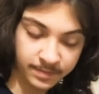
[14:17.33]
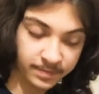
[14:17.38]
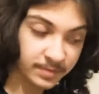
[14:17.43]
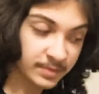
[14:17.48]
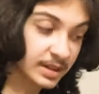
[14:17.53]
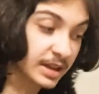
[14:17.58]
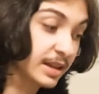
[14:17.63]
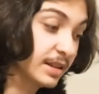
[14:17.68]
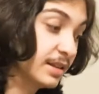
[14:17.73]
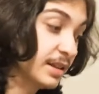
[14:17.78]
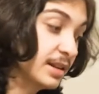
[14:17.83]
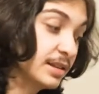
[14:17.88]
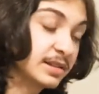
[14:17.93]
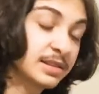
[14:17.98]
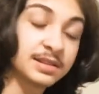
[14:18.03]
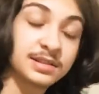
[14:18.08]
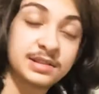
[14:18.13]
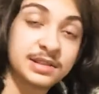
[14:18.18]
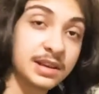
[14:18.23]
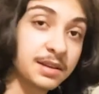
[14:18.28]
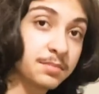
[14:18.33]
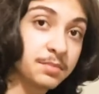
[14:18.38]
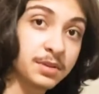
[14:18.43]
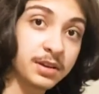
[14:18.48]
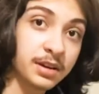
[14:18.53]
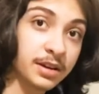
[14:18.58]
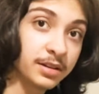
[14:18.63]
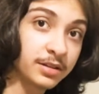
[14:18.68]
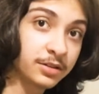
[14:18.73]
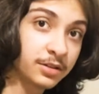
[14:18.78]
And that's the same thing
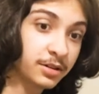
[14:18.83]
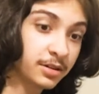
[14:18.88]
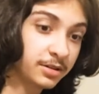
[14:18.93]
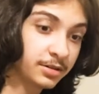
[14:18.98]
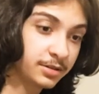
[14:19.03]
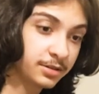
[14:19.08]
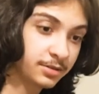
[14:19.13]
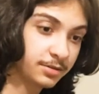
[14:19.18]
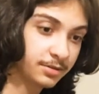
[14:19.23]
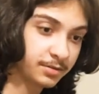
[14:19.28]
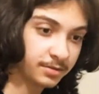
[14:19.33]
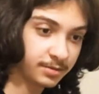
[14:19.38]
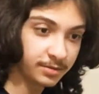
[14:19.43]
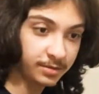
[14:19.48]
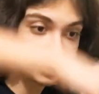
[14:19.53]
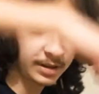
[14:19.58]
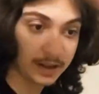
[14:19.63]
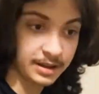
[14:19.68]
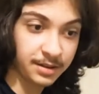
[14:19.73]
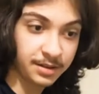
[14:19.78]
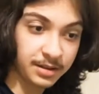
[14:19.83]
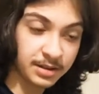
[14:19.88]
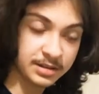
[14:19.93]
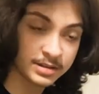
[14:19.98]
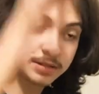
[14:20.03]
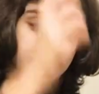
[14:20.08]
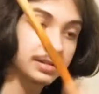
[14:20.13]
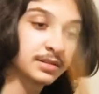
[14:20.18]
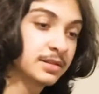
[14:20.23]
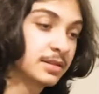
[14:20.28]
I taught you, like
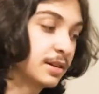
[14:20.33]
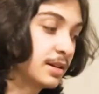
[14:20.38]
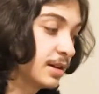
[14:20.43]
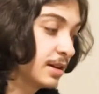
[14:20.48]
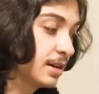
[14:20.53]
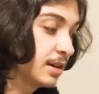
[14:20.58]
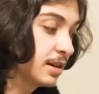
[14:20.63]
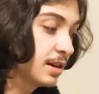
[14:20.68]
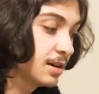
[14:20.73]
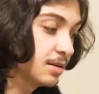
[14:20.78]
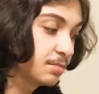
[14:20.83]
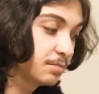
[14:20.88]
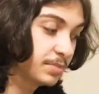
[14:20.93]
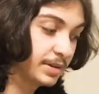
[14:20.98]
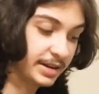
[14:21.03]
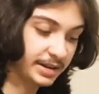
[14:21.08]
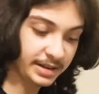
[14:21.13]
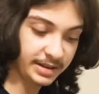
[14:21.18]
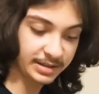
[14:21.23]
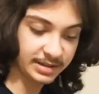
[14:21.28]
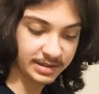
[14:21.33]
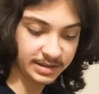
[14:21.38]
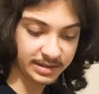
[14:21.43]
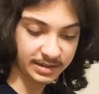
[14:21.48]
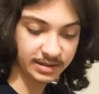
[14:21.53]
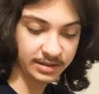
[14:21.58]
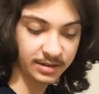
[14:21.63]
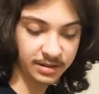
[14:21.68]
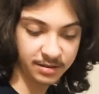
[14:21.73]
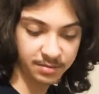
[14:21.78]
this, but it's a
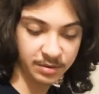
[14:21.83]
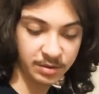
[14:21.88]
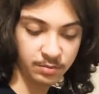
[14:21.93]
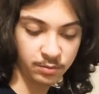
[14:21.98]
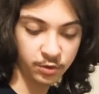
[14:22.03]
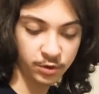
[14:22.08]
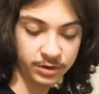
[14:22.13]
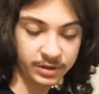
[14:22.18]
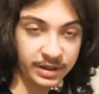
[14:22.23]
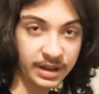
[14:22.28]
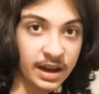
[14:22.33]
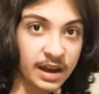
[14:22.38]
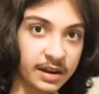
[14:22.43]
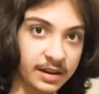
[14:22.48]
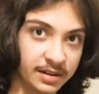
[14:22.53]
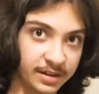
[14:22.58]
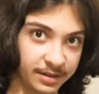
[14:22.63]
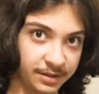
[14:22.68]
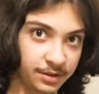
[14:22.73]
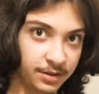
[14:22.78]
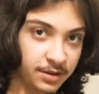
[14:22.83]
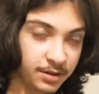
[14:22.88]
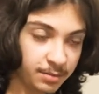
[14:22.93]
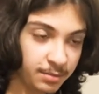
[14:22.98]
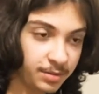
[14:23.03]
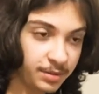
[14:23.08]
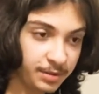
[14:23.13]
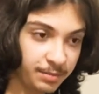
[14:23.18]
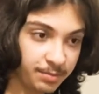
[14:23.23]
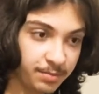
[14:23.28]
little bit more tight because you're going to
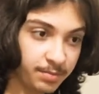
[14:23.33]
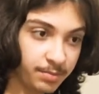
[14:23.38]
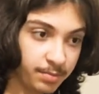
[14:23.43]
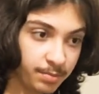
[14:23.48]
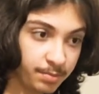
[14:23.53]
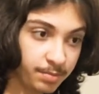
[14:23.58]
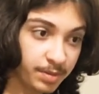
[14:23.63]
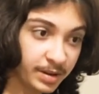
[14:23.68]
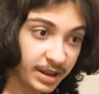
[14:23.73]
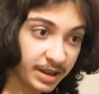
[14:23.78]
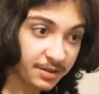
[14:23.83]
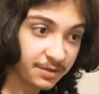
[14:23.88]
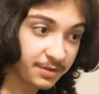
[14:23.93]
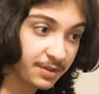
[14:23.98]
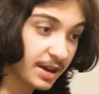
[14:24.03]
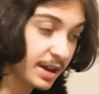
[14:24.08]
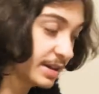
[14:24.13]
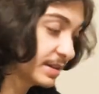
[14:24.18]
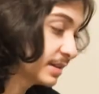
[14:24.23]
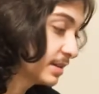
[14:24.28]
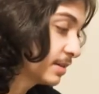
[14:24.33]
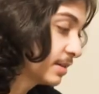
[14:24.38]
be playing fast.